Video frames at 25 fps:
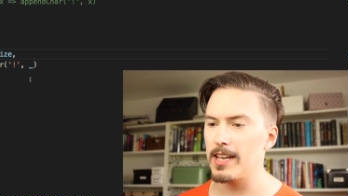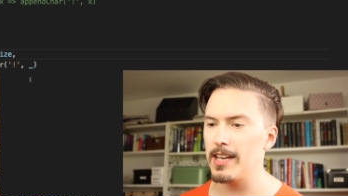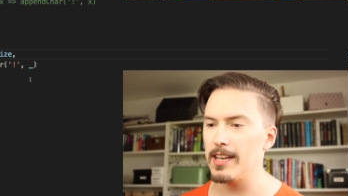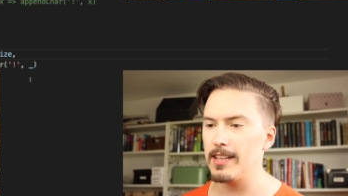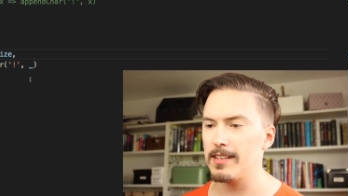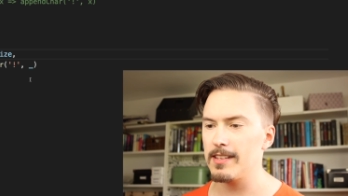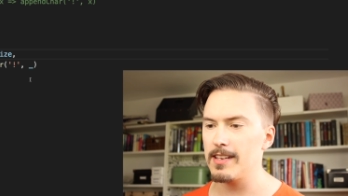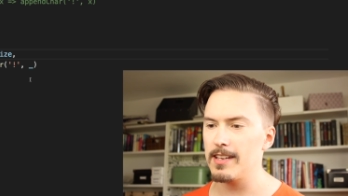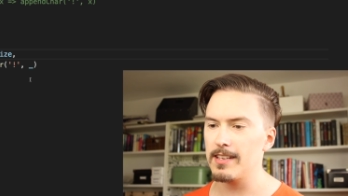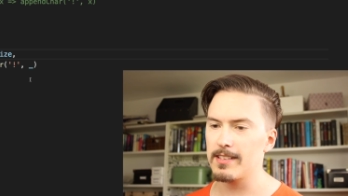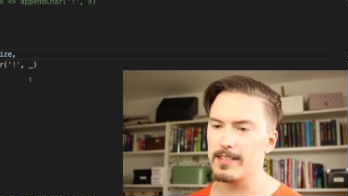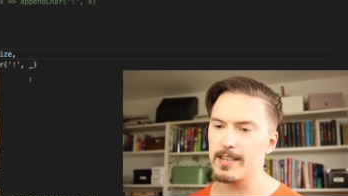
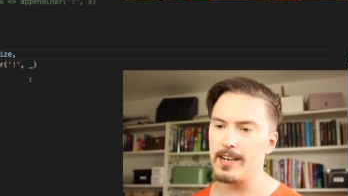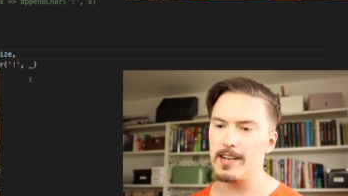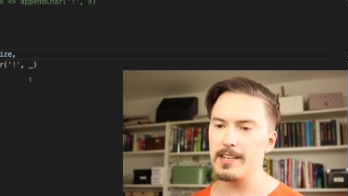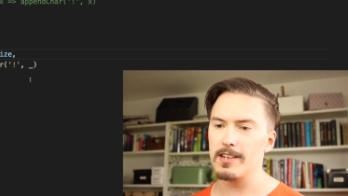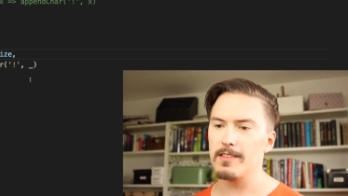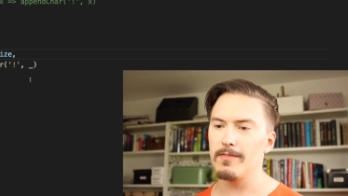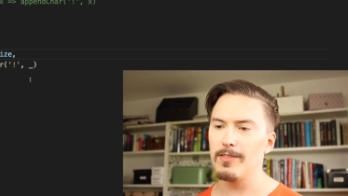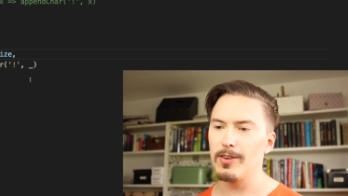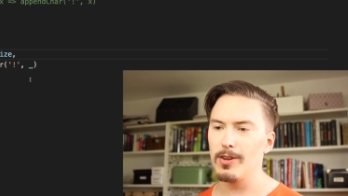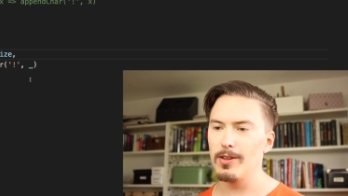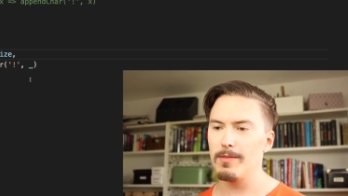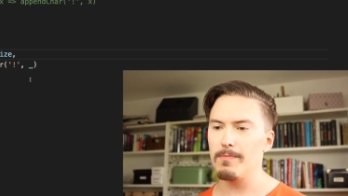It
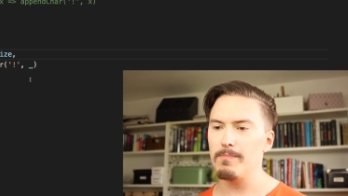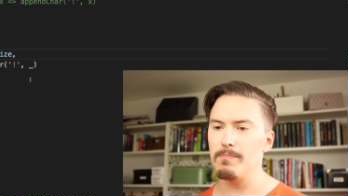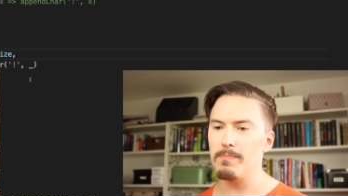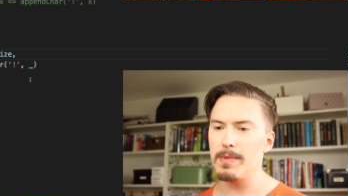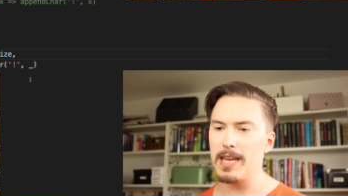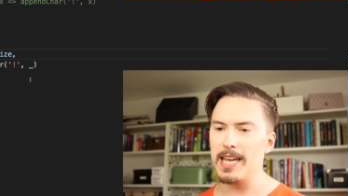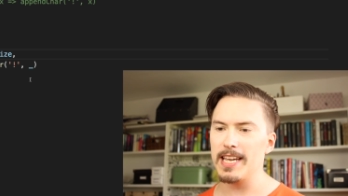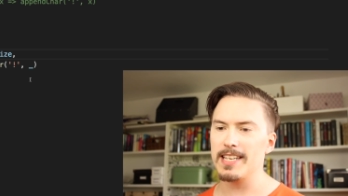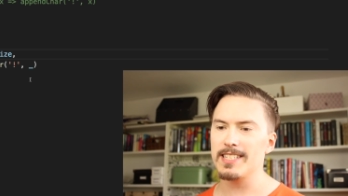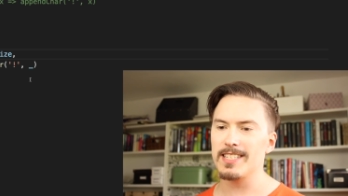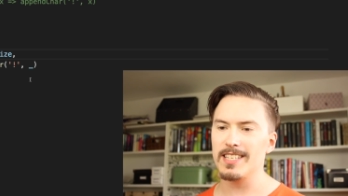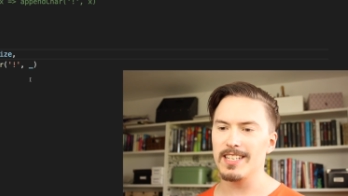kind of
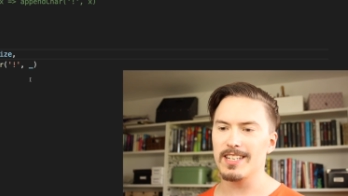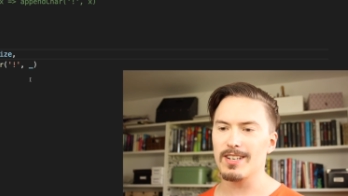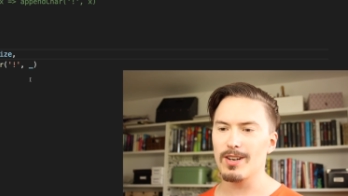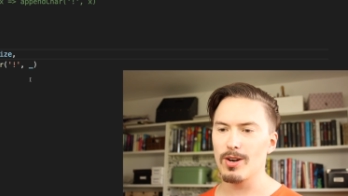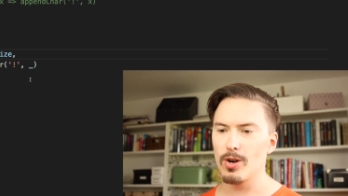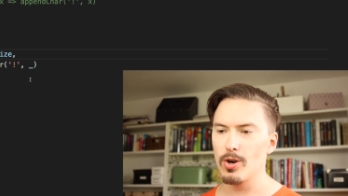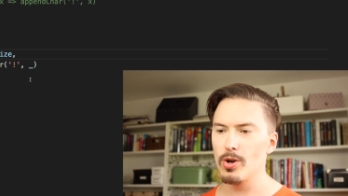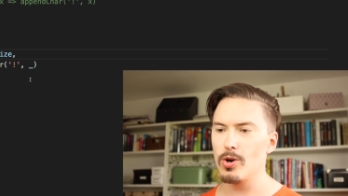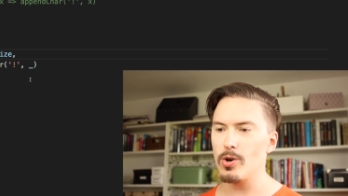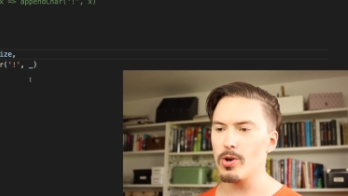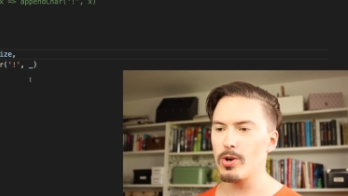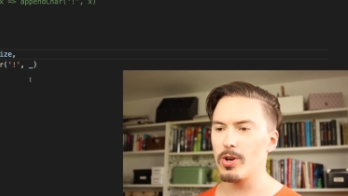makes it
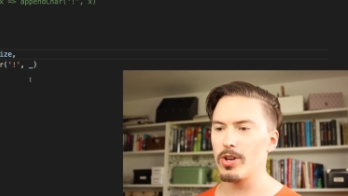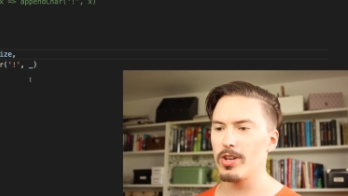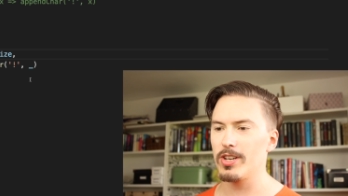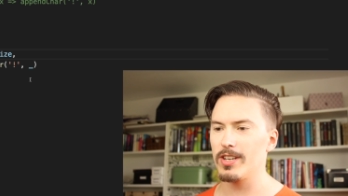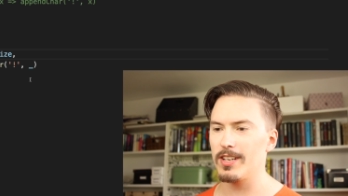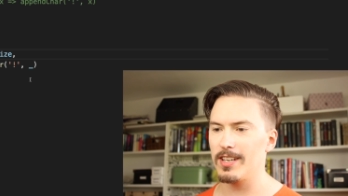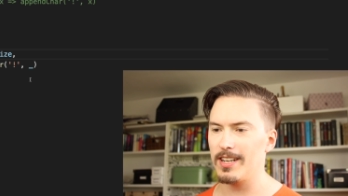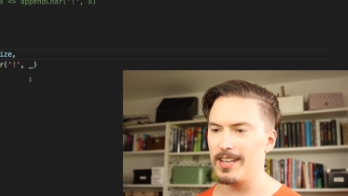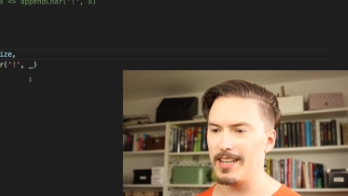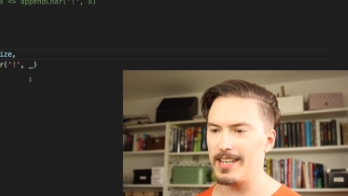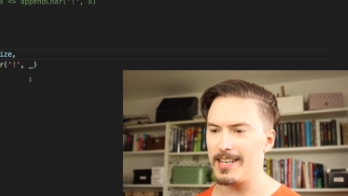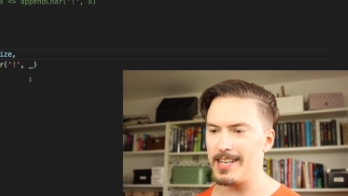
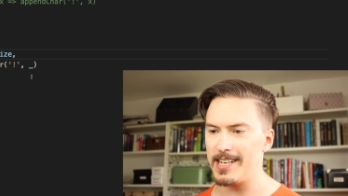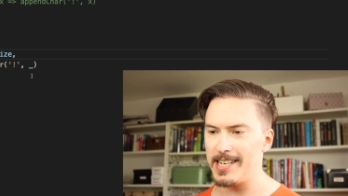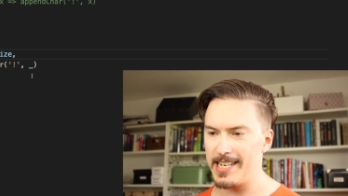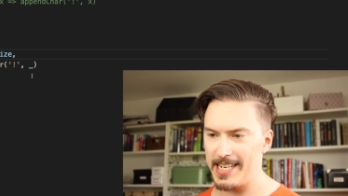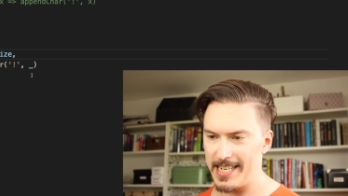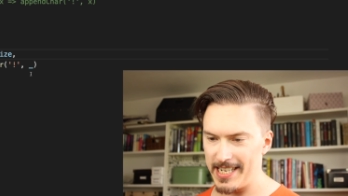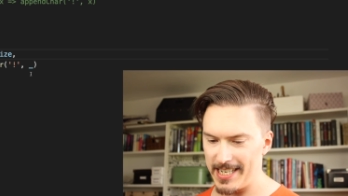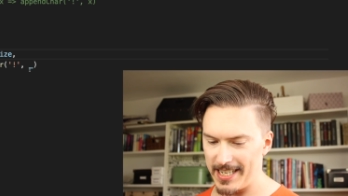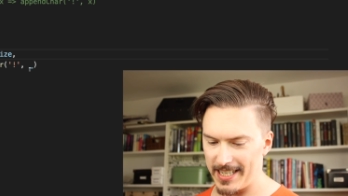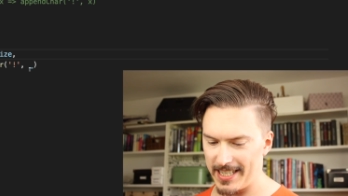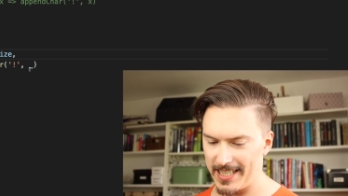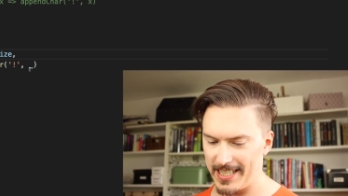look
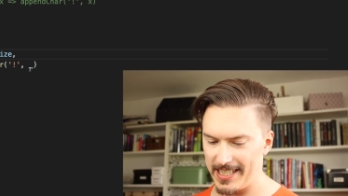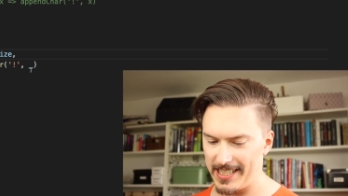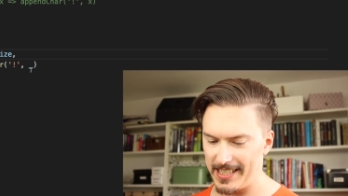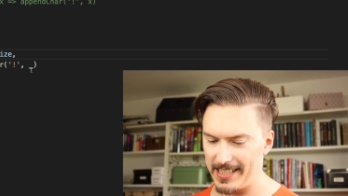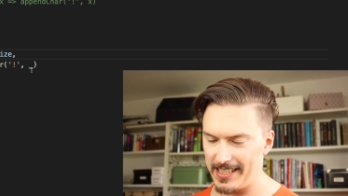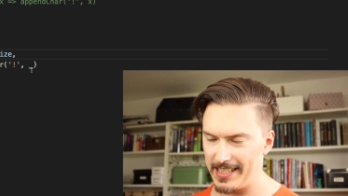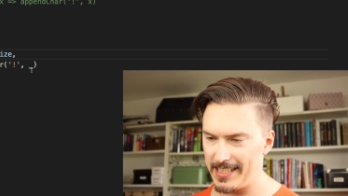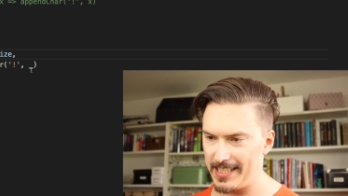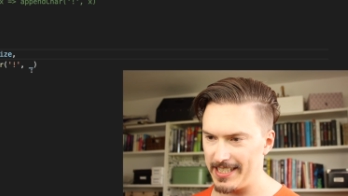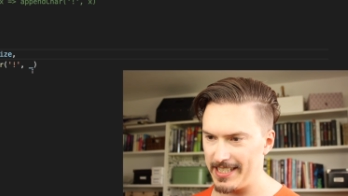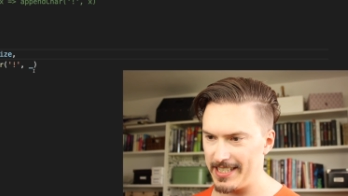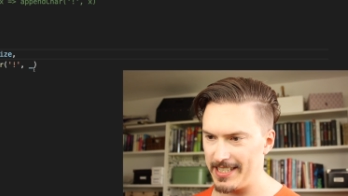like
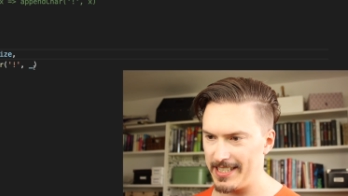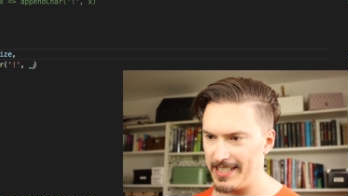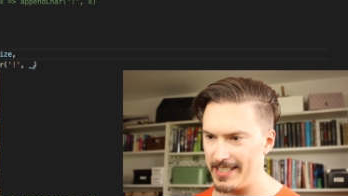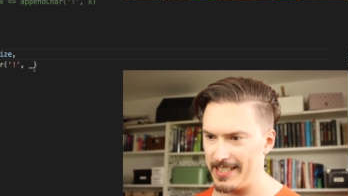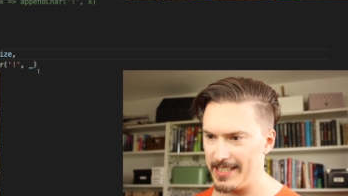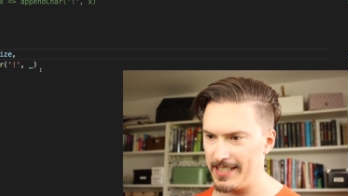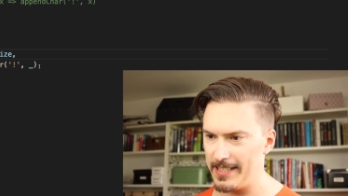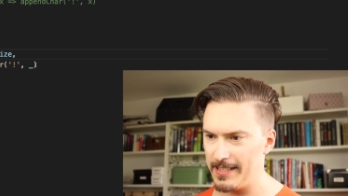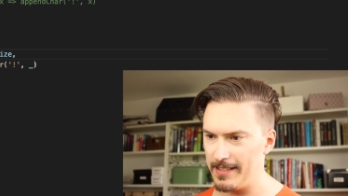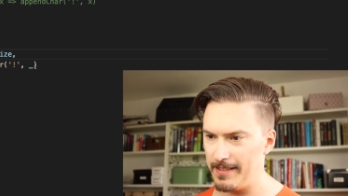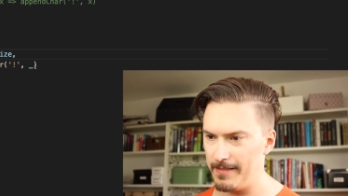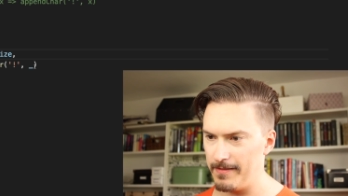
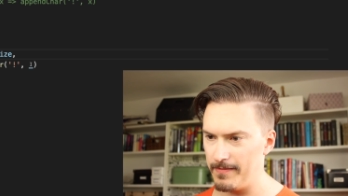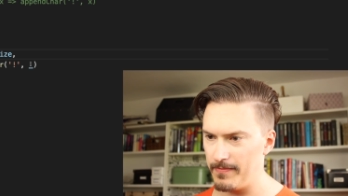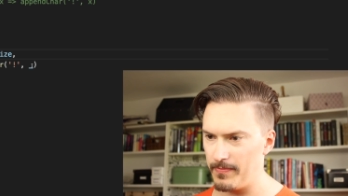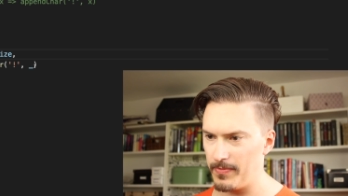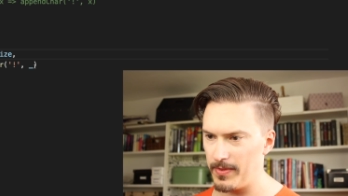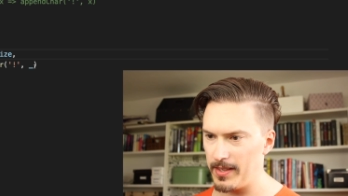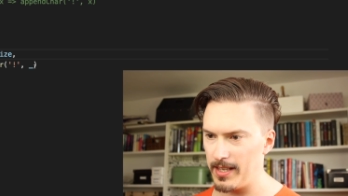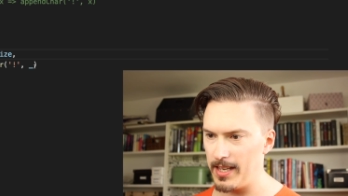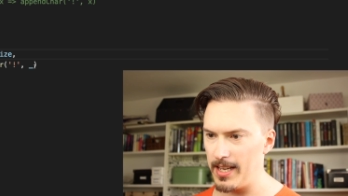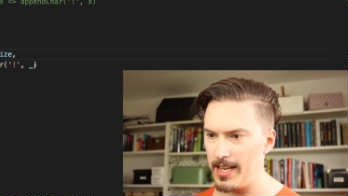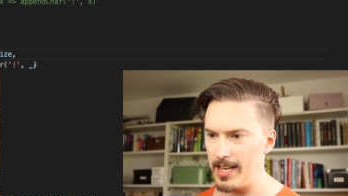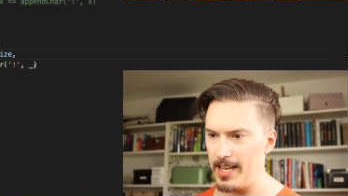
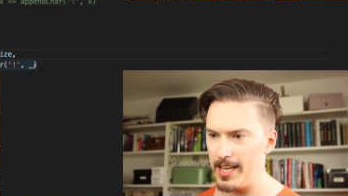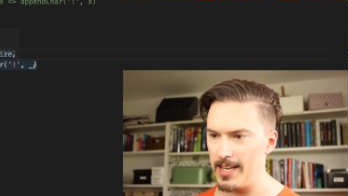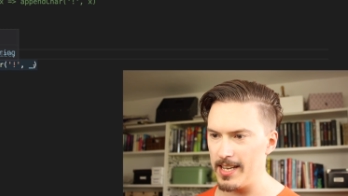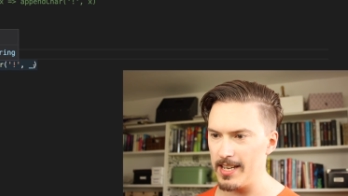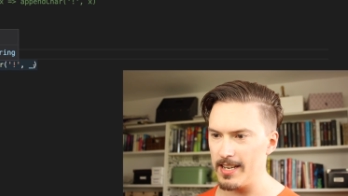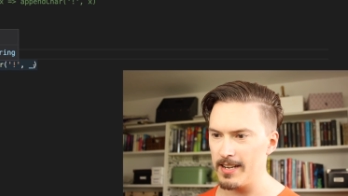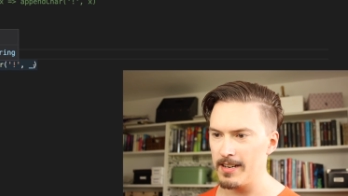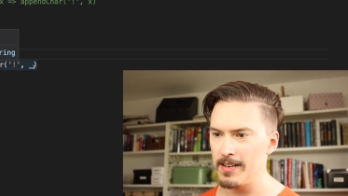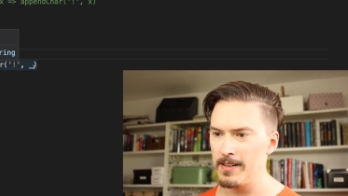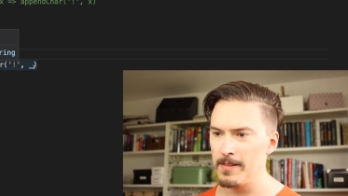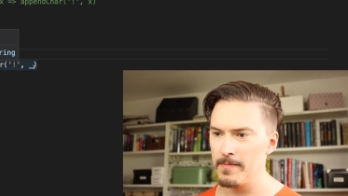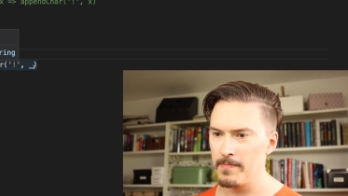
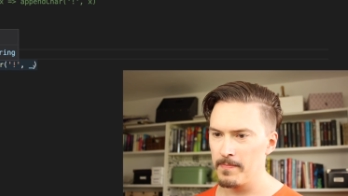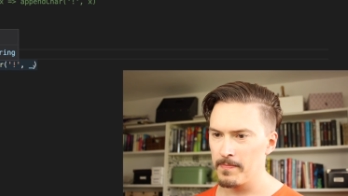a